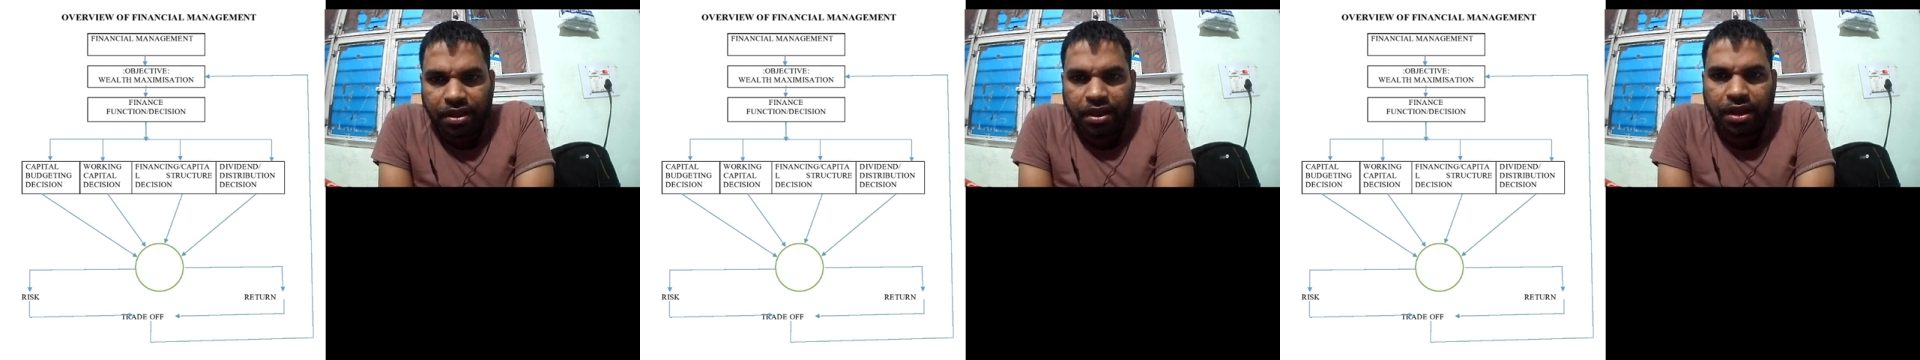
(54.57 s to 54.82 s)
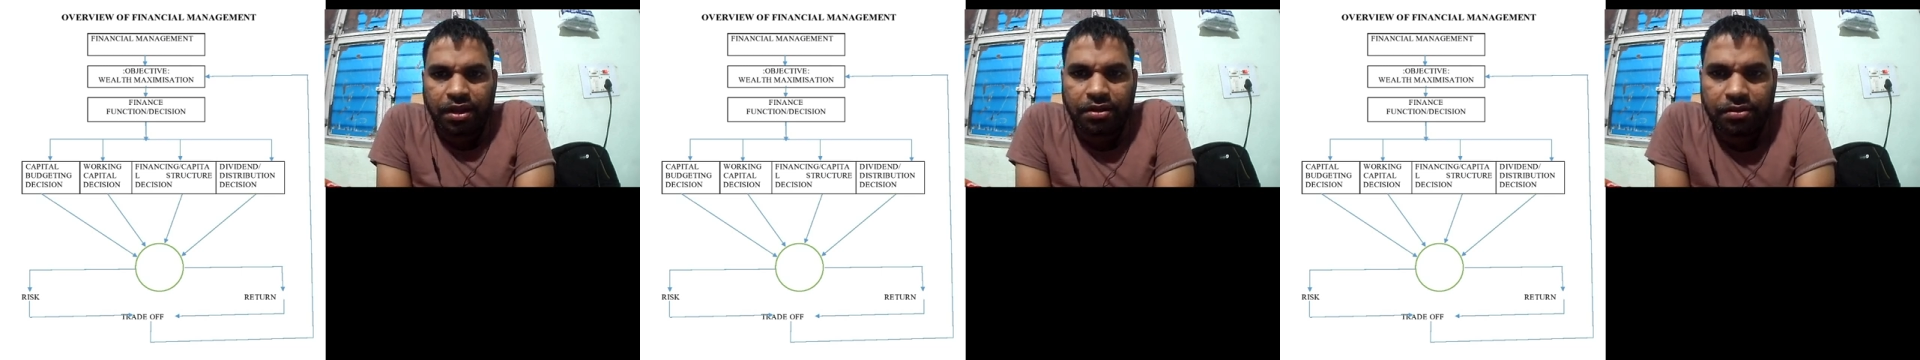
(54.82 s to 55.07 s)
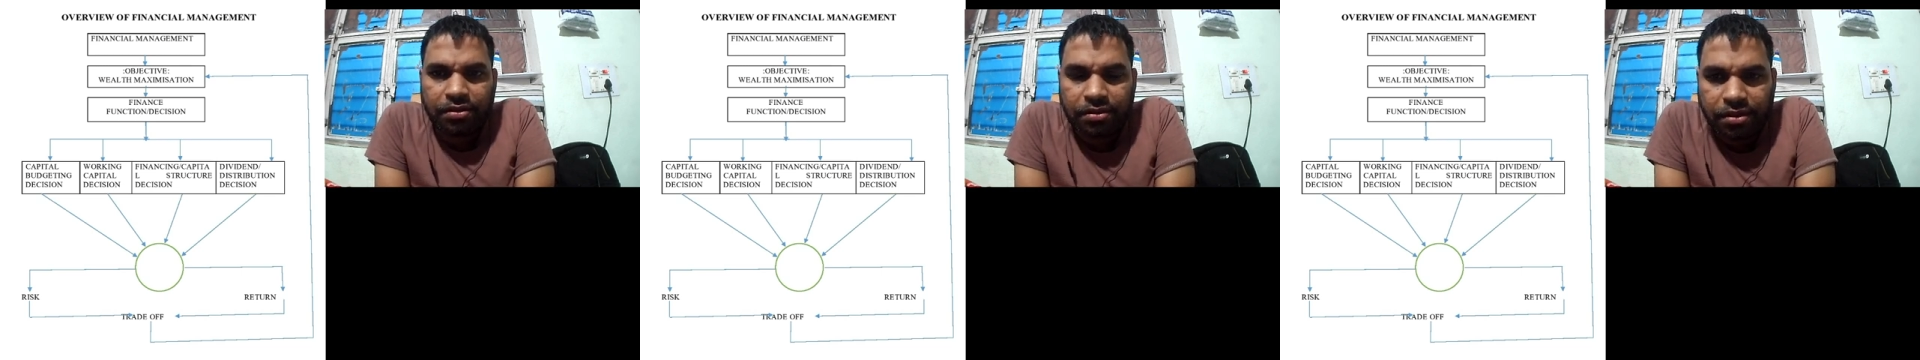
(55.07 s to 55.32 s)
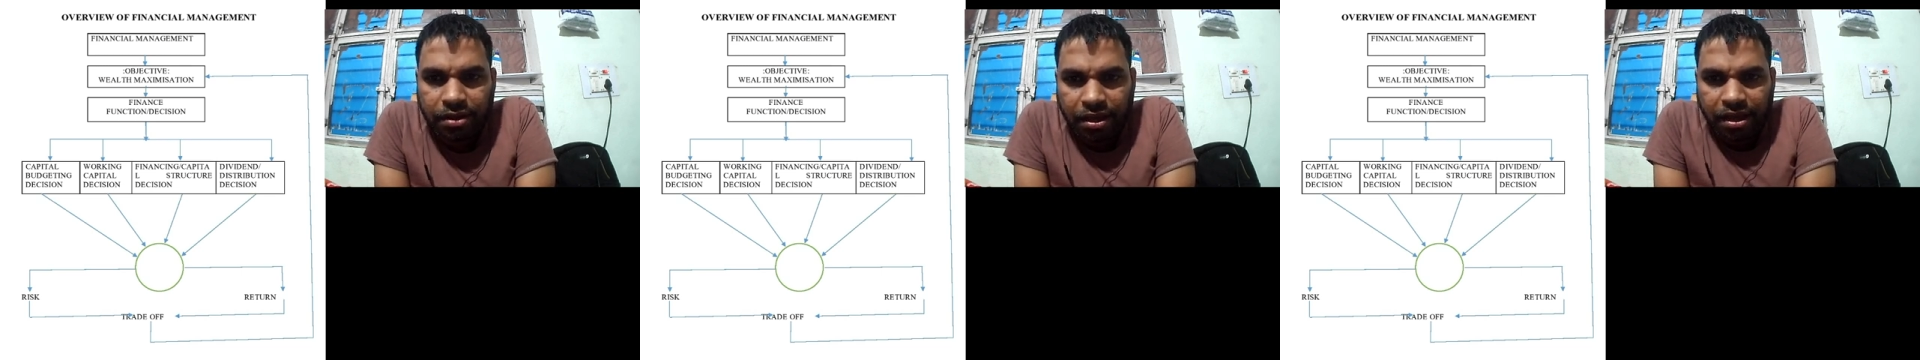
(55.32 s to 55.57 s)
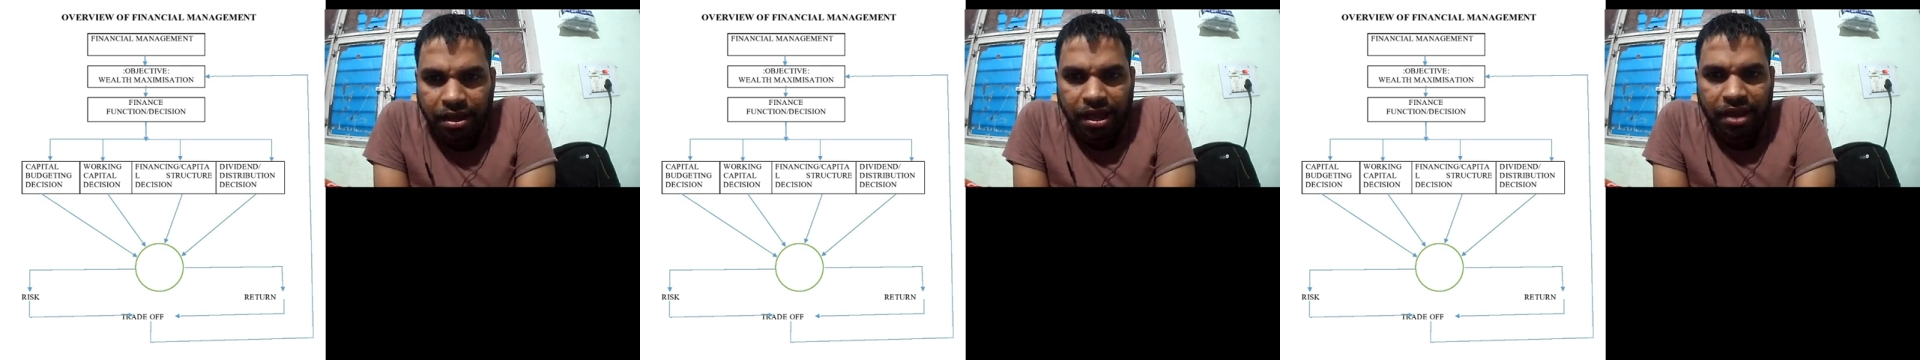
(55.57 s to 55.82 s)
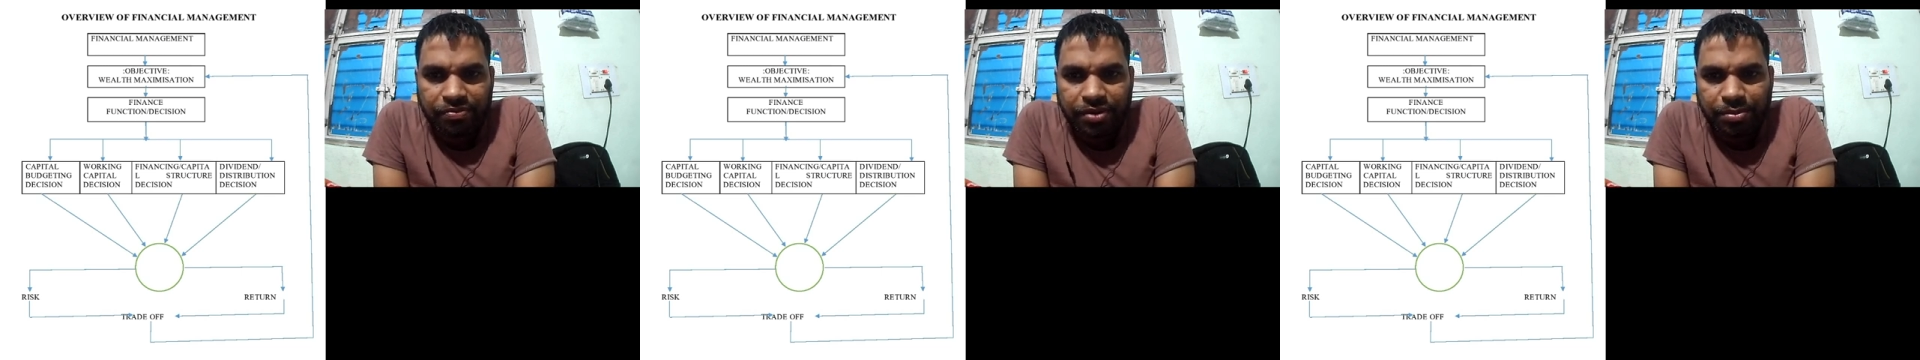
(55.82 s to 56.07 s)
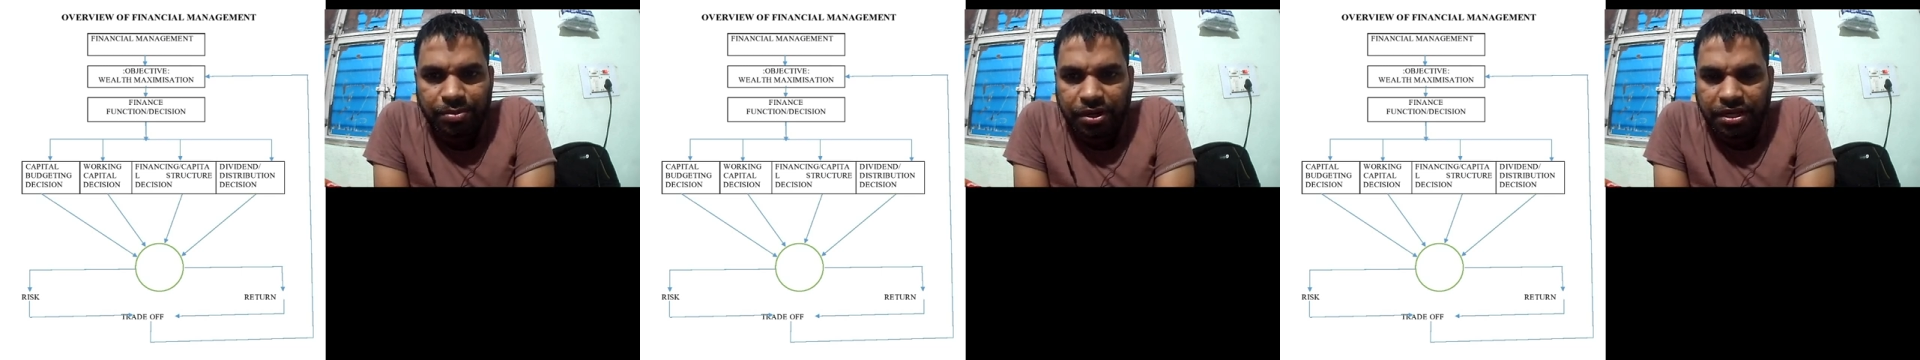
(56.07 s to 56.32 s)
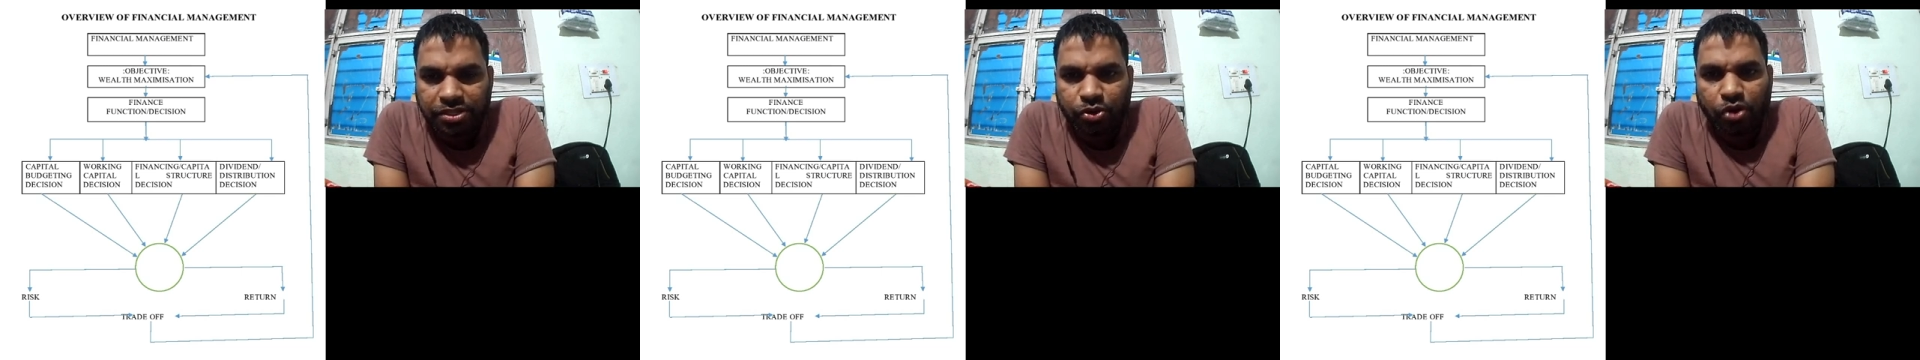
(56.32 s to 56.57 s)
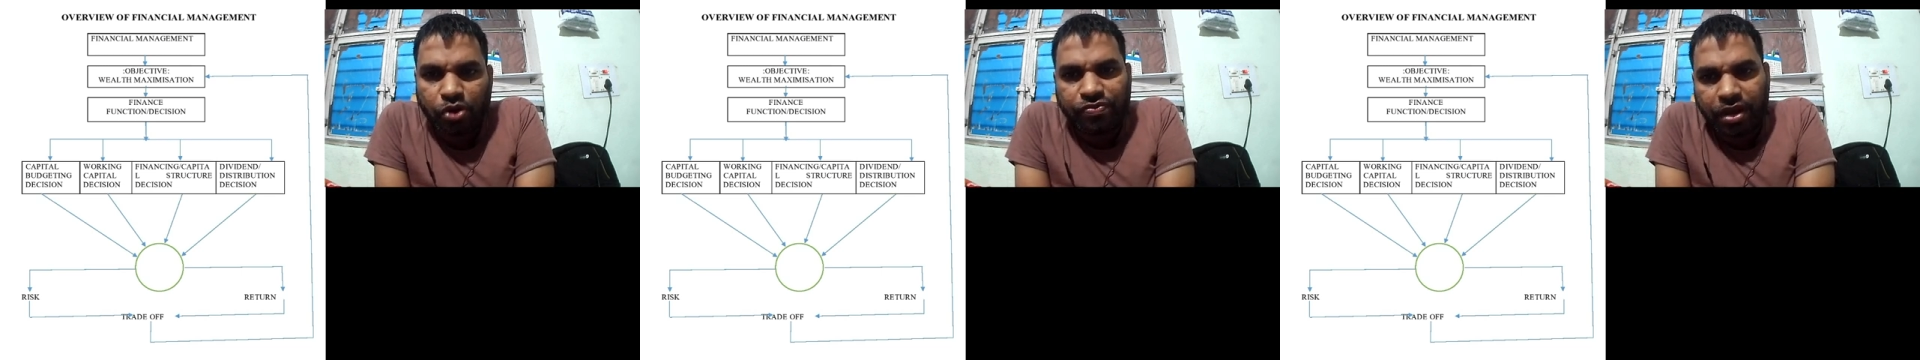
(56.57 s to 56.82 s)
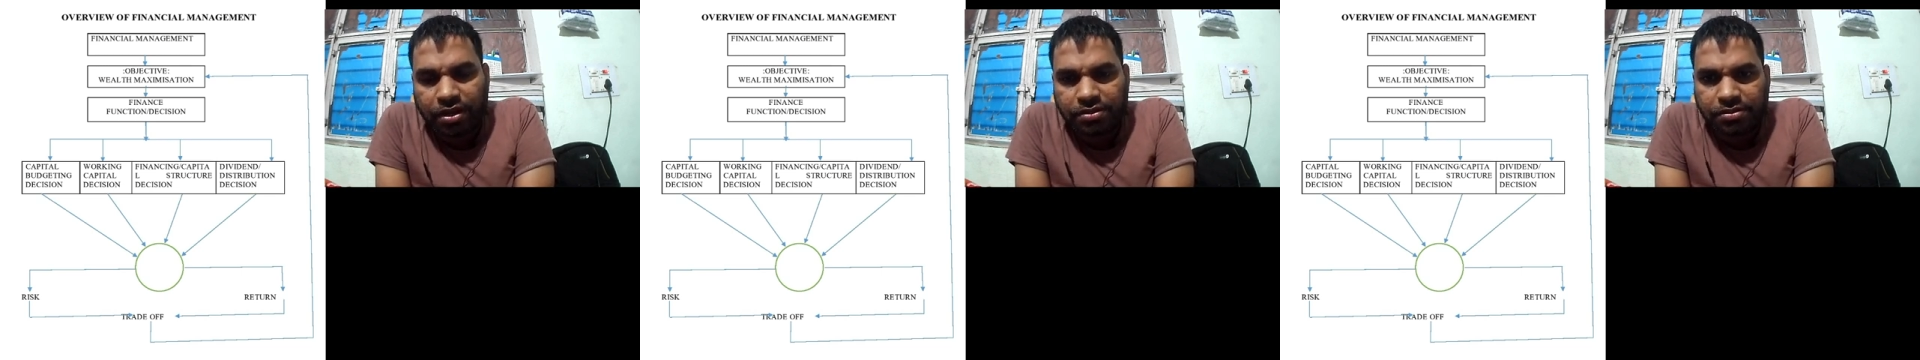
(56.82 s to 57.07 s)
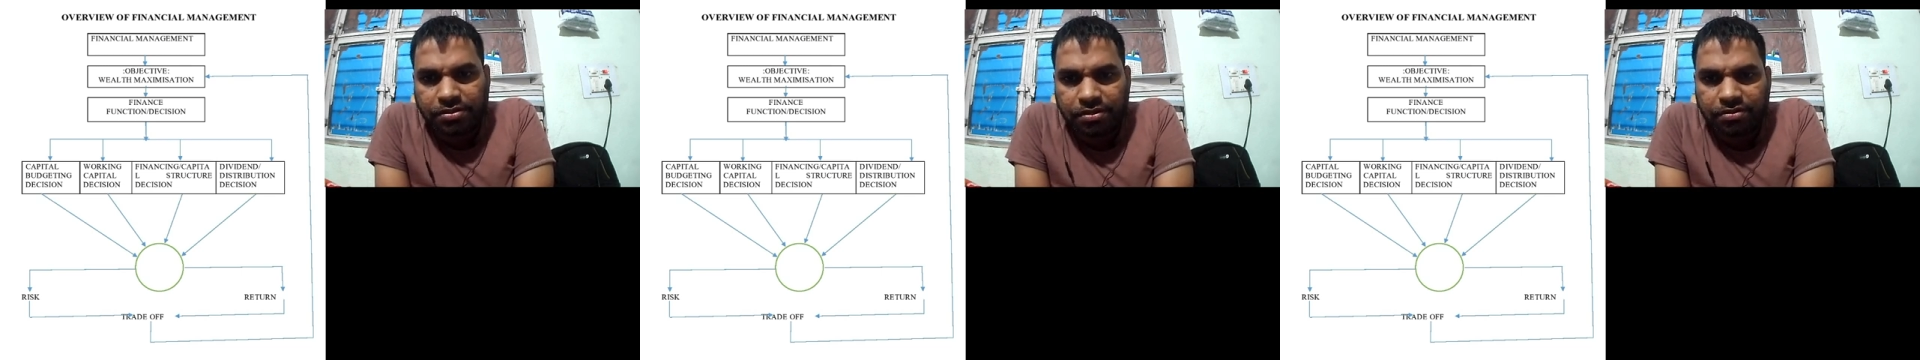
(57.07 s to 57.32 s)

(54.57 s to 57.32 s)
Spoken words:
and every money is not finance.